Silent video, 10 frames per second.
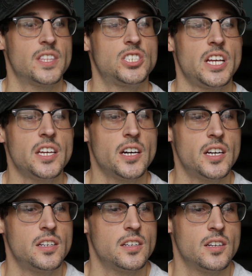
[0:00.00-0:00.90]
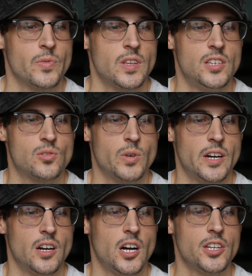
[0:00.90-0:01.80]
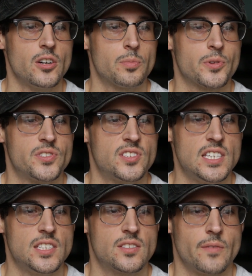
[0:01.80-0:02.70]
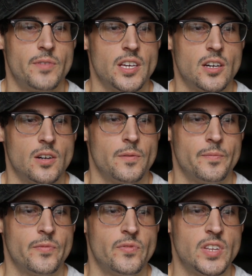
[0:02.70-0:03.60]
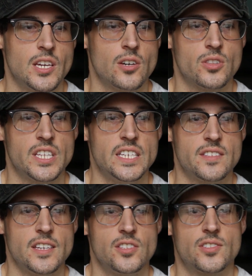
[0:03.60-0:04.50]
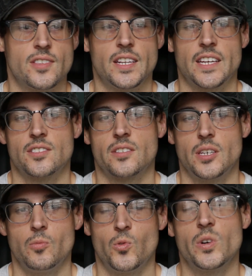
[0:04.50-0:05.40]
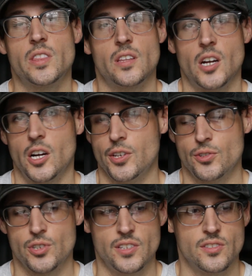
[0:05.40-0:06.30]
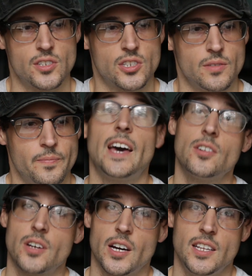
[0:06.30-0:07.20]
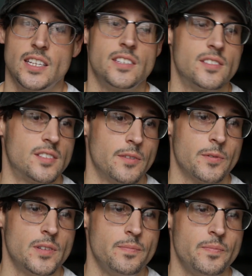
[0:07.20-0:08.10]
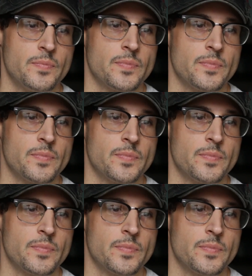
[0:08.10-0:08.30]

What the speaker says: The J cut is where audio precedes the video. Video leads into the next clip with an audio transition. L cut is different.